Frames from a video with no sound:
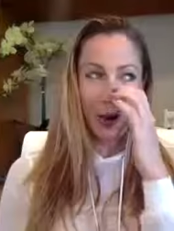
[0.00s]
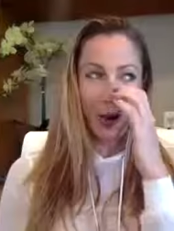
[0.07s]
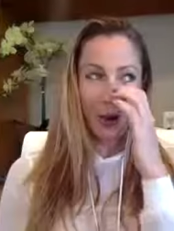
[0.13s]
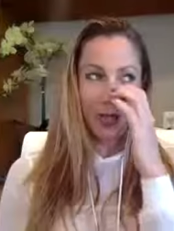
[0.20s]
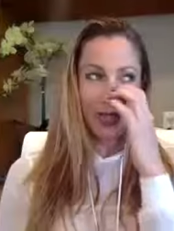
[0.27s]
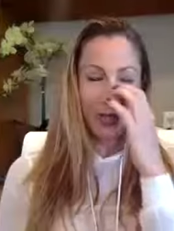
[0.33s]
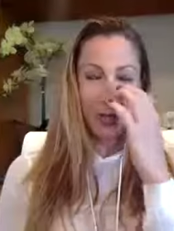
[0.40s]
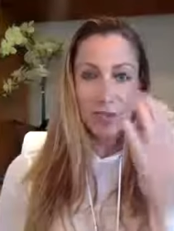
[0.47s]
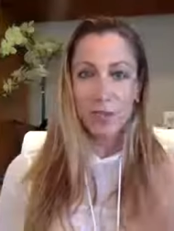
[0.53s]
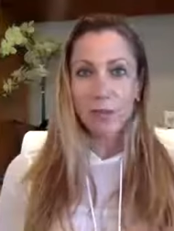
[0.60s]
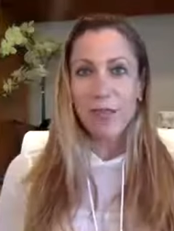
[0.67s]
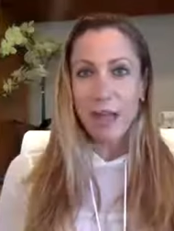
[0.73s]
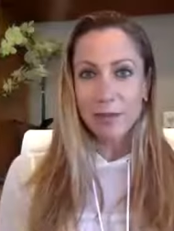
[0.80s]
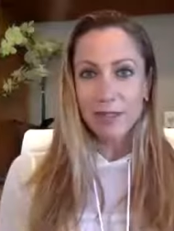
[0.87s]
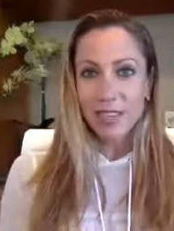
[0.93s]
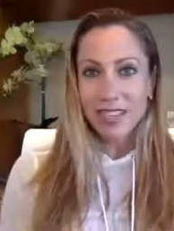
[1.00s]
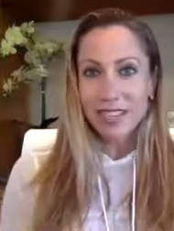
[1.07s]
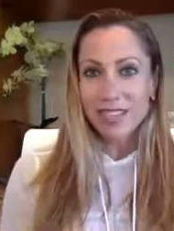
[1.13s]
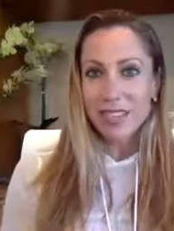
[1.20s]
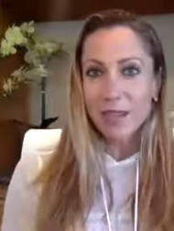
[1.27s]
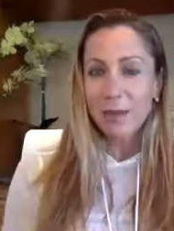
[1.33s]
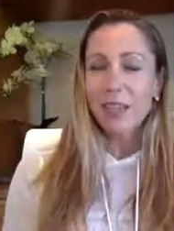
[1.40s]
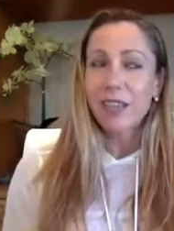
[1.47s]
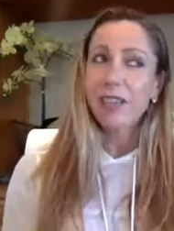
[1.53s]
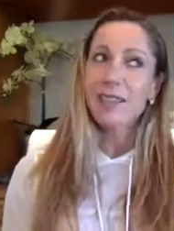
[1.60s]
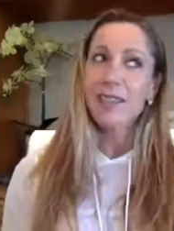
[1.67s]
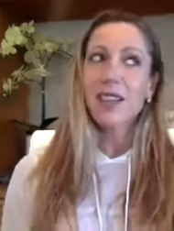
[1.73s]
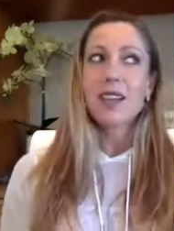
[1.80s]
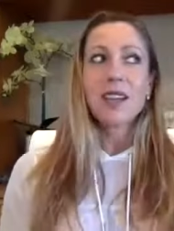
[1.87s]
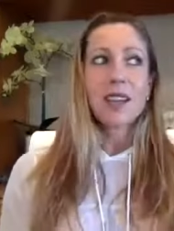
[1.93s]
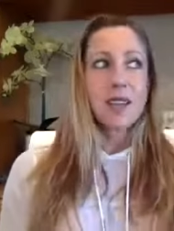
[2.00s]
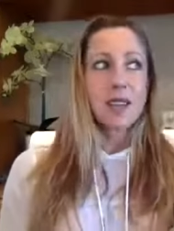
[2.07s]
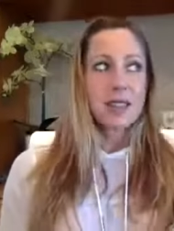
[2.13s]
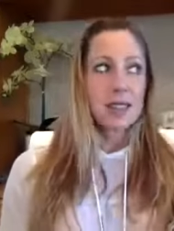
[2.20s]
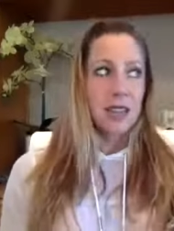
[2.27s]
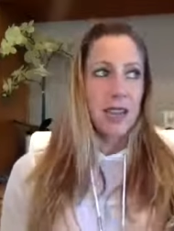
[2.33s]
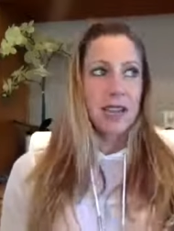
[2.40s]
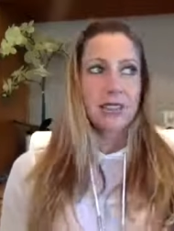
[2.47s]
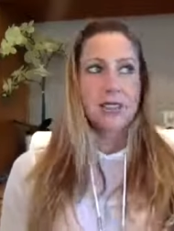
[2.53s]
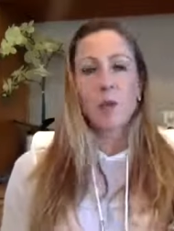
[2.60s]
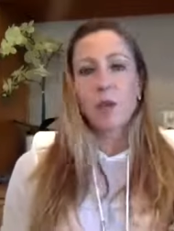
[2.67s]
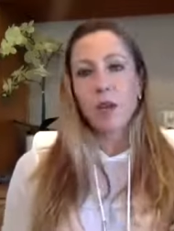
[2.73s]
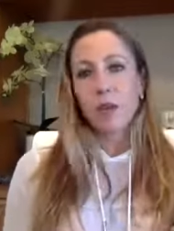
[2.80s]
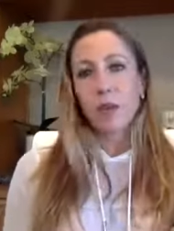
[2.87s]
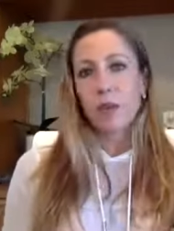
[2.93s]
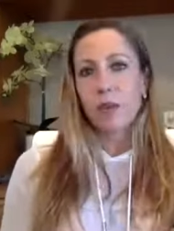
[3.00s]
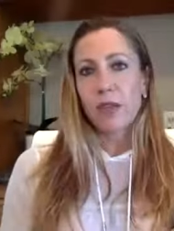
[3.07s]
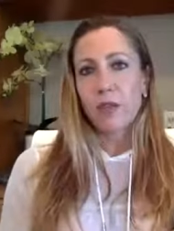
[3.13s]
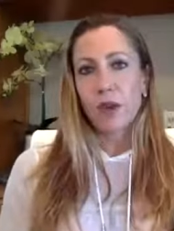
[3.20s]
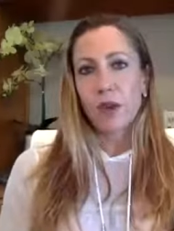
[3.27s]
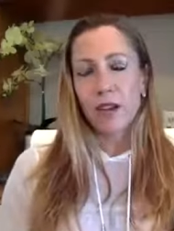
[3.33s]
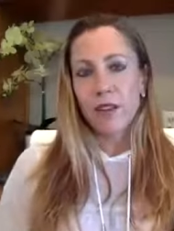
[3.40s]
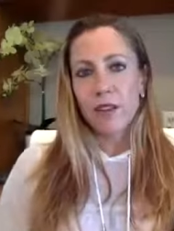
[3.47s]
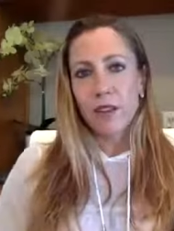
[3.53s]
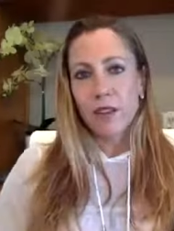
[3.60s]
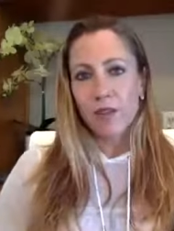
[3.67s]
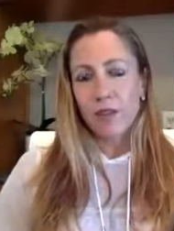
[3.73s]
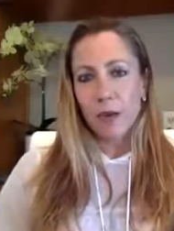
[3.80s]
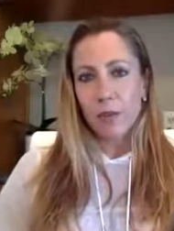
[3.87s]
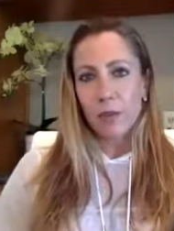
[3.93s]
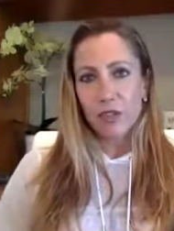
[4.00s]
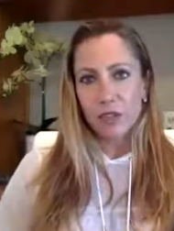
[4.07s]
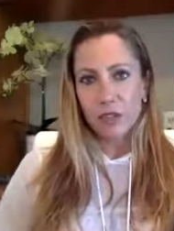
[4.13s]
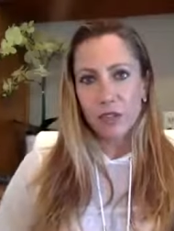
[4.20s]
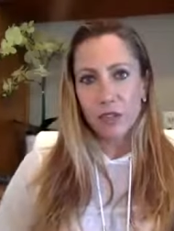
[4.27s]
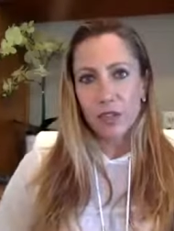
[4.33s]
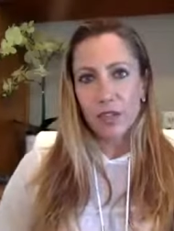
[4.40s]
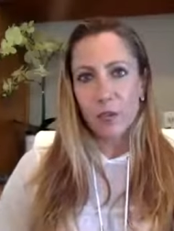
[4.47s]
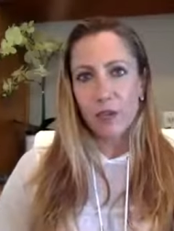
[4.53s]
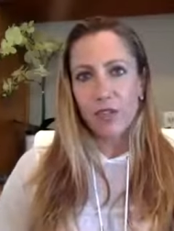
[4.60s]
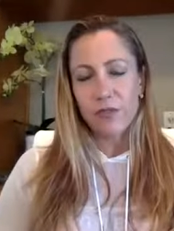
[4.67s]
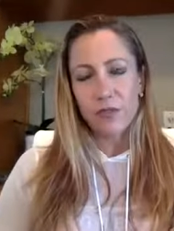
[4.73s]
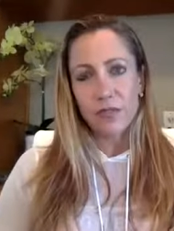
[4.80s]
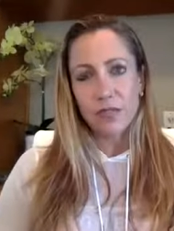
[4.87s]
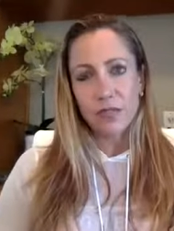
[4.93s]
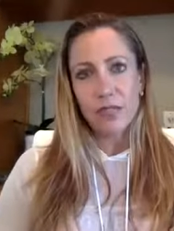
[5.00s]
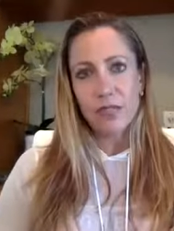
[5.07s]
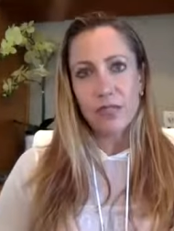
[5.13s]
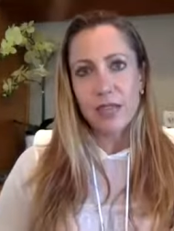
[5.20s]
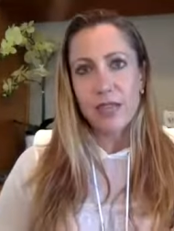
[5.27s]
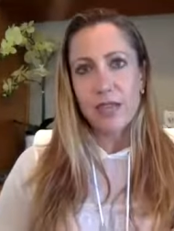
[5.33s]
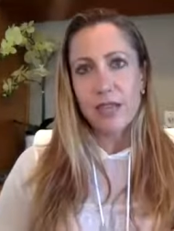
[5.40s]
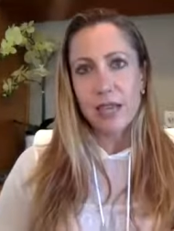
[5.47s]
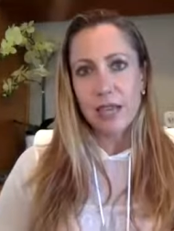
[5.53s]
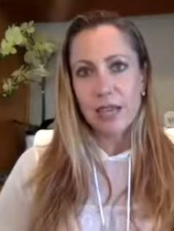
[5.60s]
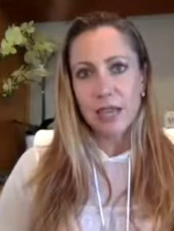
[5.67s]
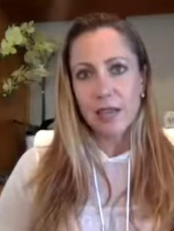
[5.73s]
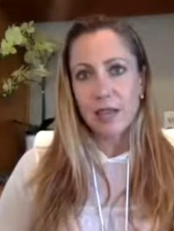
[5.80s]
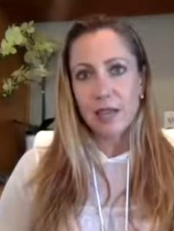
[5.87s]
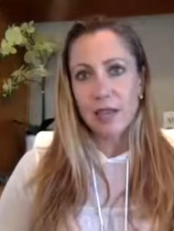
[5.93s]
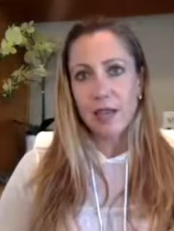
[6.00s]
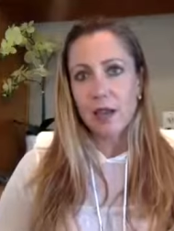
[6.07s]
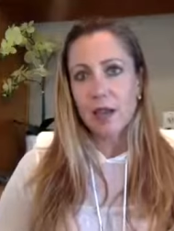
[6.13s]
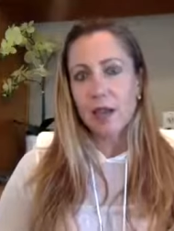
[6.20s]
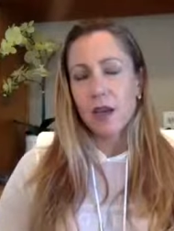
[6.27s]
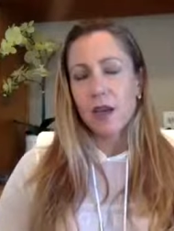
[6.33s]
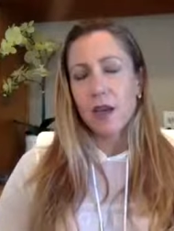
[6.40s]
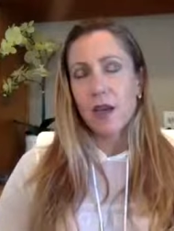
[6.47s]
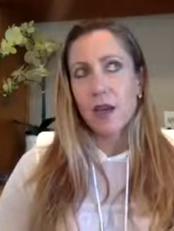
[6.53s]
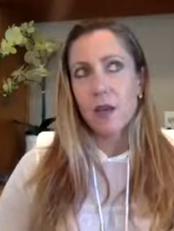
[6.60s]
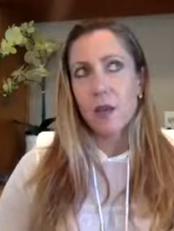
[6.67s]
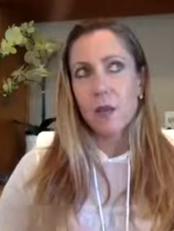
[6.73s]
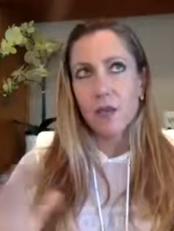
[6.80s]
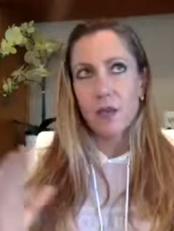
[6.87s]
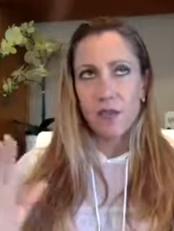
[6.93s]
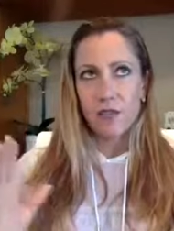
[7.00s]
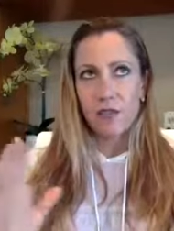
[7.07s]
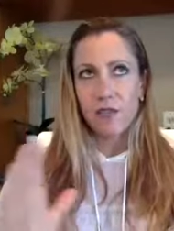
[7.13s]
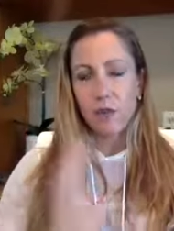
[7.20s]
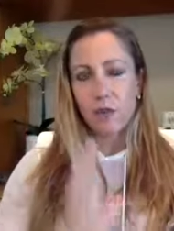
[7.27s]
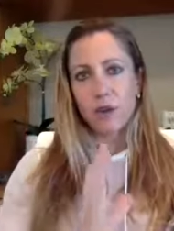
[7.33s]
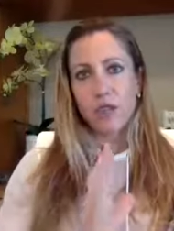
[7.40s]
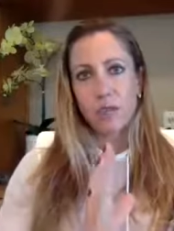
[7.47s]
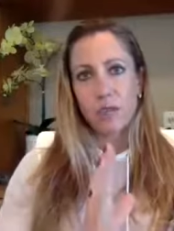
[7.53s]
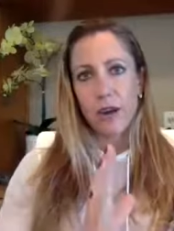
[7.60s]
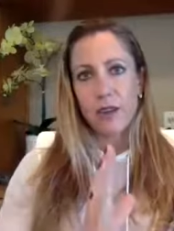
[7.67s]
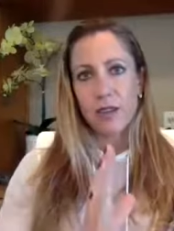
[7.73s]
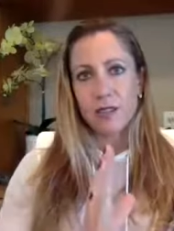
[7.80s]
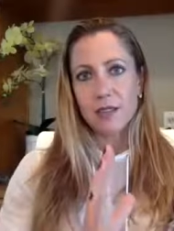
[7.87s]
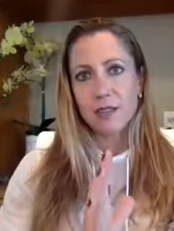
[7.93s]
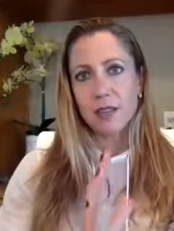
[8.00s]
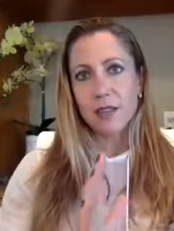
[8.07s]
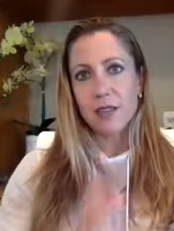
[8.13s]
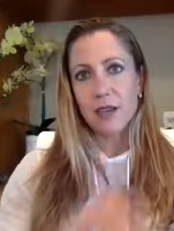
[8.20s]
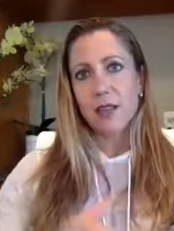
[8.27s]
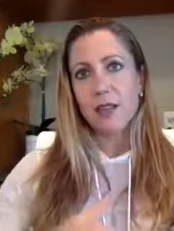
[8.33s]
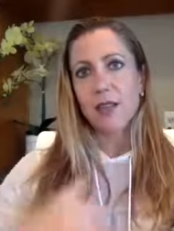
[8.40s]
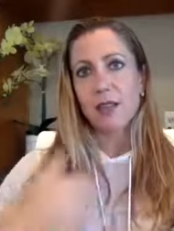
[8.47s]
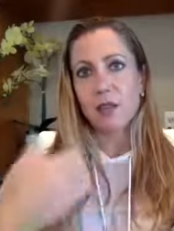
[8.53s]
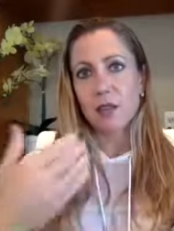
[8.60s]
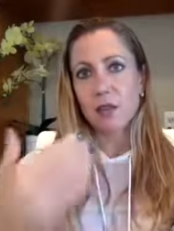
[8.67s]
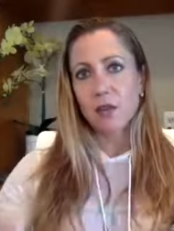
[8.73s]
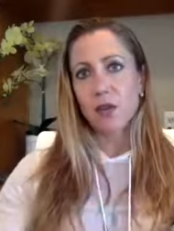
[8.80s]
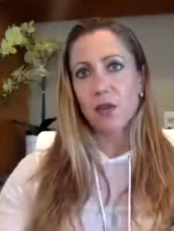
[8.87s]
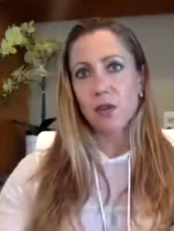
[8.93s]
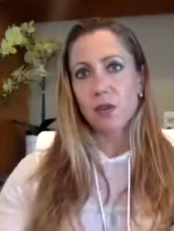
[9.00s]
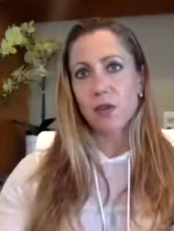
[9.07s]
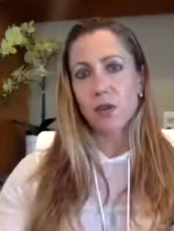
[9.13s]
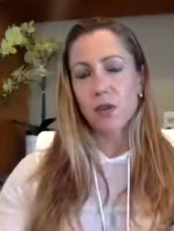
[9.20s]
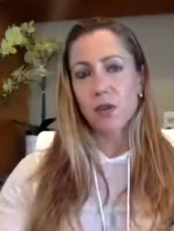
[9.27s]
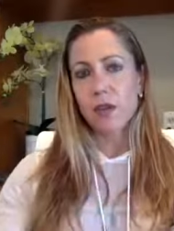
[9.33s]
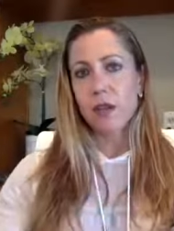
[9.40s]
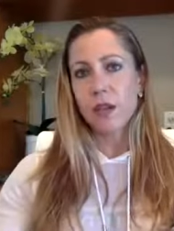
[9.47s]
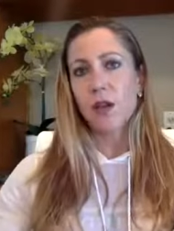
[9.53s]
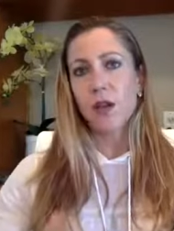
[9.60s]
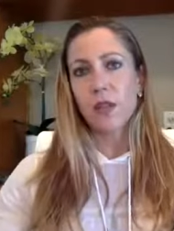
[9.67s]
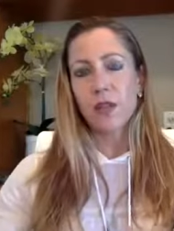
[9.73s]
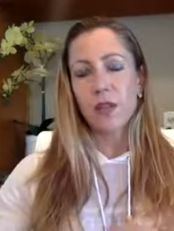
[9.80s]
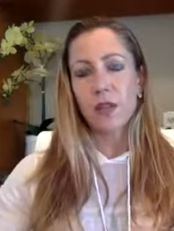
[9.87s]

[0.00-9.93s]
Let's do some lab testing, because today so many women, 1 in 5 couples, are struggling with fertility. And then they force pregnancy and they'll go do like all of the